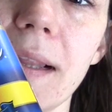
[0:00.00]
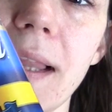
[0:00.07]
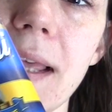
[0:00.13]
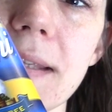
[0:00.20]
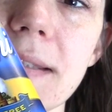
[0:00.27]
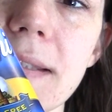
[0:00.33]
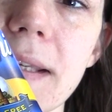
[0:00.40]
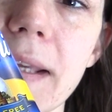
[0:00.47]

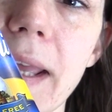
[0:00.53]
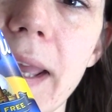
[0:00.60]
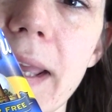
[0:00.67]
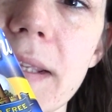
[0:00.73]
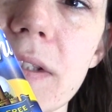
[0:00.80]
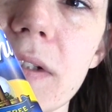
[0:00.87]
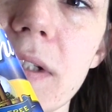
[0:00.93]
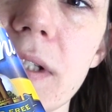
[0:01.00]
Classic
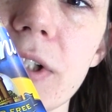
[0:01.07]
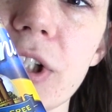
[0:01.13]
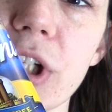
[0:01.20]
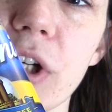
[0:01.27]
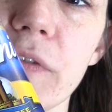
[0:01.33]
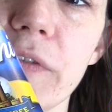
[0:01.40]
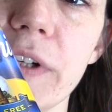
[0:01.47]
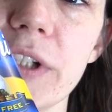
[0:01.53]
hazelnut
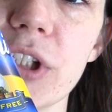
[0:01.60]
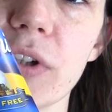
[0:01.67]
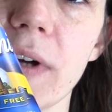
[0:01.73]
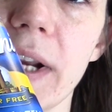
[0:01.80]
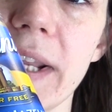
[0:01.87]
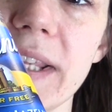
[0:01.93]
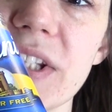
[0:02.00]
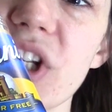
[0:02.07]
sugar-free
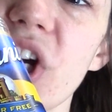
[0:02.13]
Torani